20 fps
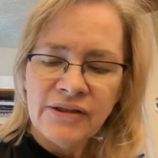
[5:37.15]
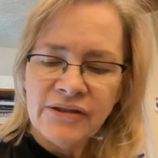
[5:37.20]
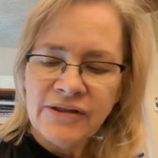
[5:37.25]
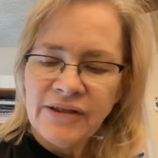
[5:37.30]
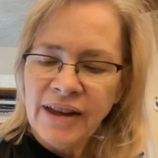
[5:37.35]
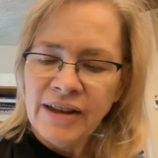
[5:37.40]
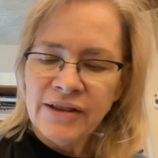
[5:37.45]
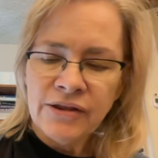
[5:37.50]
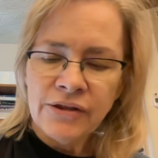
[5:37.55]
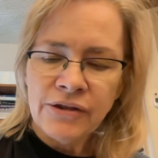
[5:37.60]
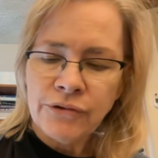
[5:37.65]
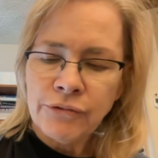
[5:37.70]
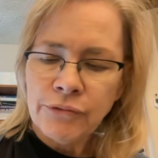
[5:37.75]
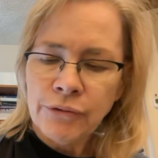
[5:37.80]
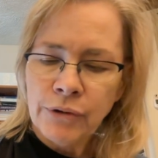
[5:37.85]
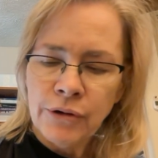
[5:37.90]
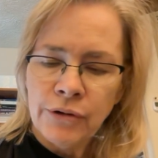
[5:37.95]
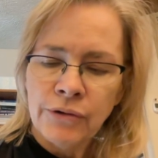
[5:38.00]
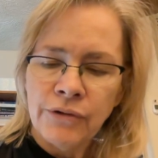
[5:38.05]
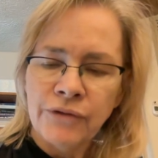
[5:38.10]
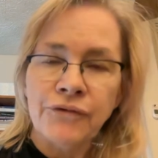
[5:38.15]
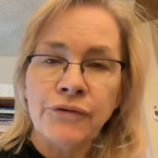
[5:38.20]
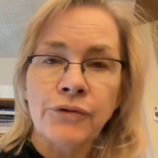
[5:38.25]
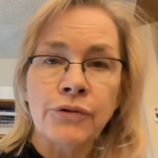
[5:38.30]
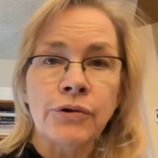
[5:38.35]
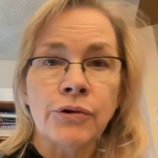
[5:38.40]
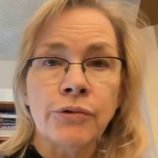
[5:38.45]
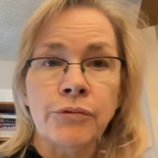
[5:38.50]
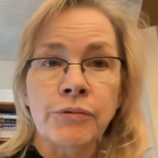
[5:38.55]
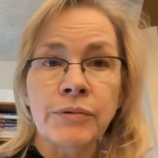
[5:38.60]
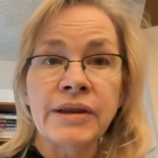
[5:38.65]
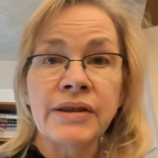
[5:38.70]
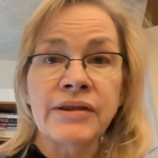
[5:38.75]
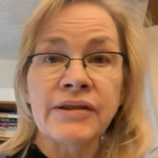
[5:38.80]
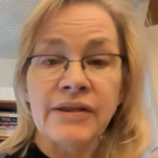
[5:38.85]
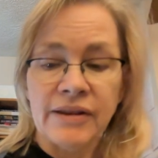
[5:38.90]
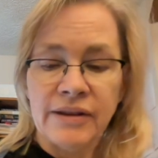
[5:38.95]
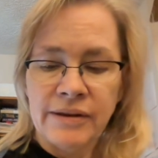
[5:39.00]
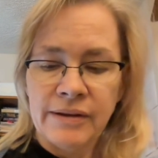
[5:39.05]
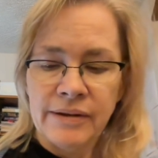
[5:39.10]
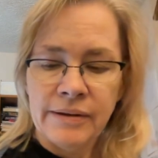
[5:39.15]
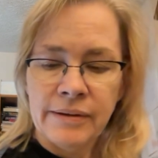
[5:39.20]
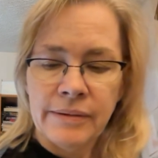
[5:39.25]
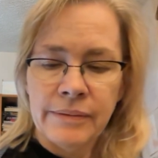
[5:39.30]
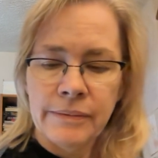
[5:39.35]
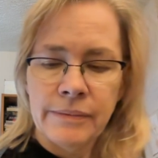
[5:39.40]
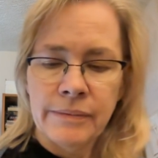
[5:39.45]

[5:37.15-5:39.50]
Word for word: status quo for a reason.